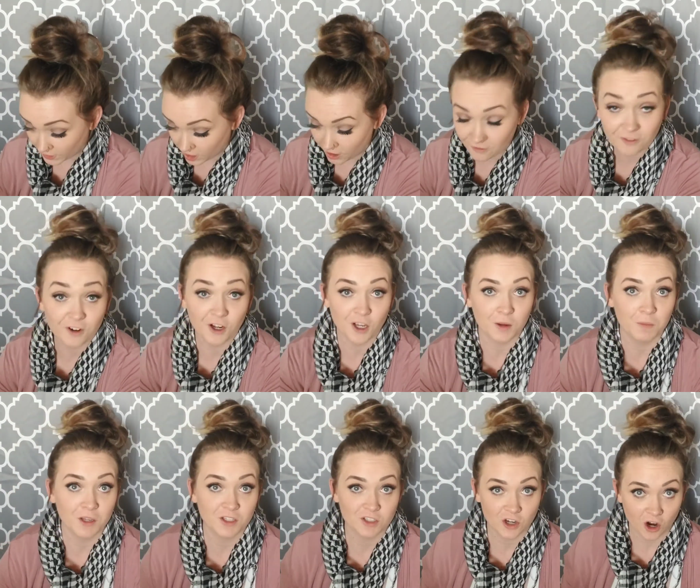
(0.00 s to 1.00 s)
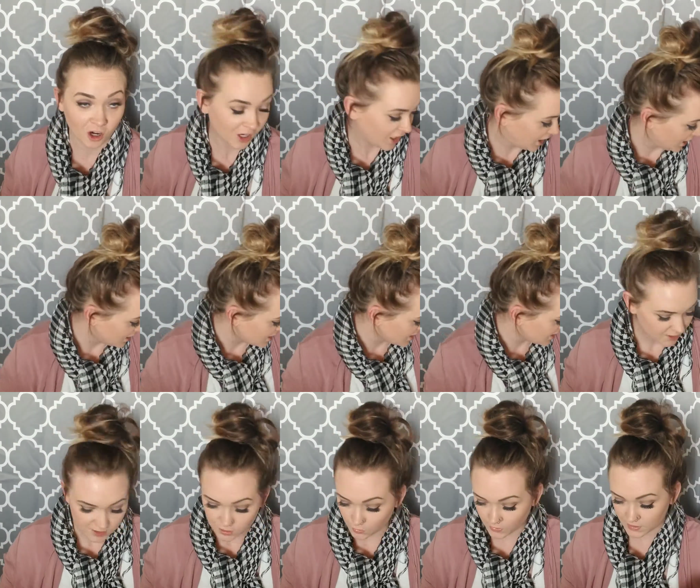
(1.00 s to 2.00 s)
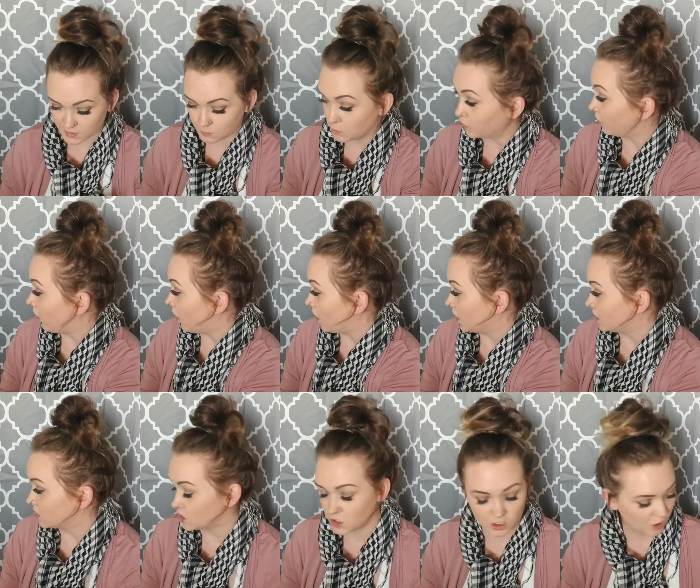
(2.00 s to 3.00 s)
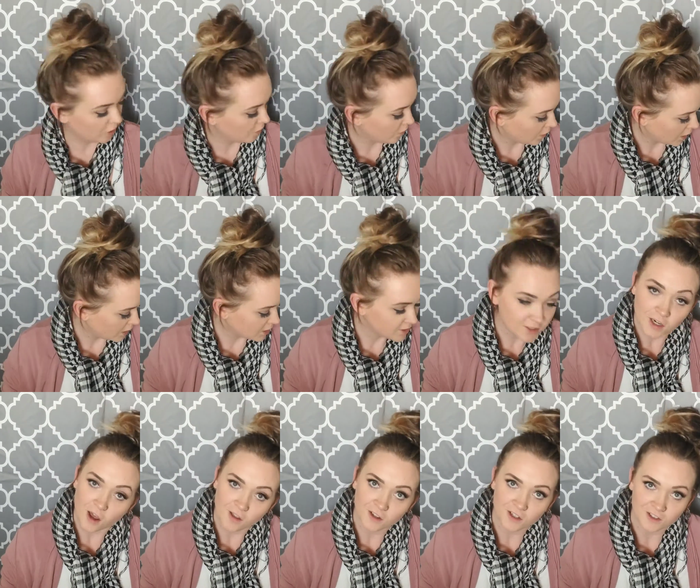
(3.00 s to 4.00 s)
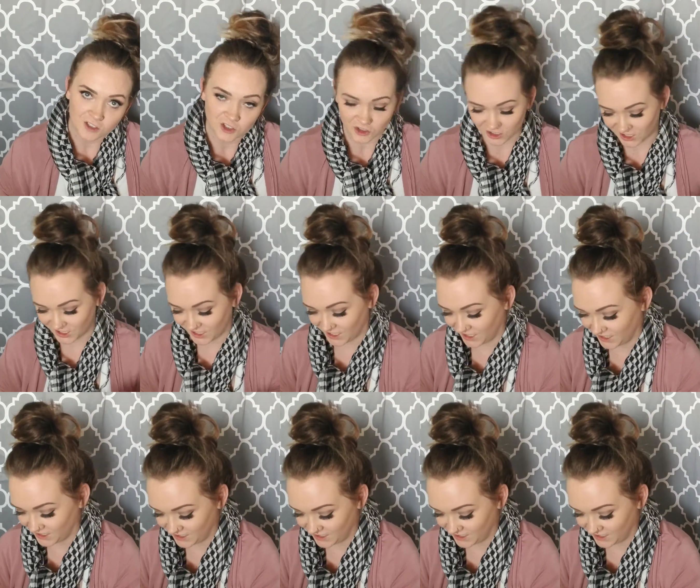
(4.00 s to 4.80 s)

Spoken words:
got from Target. So let's move on to the Dollar Tree.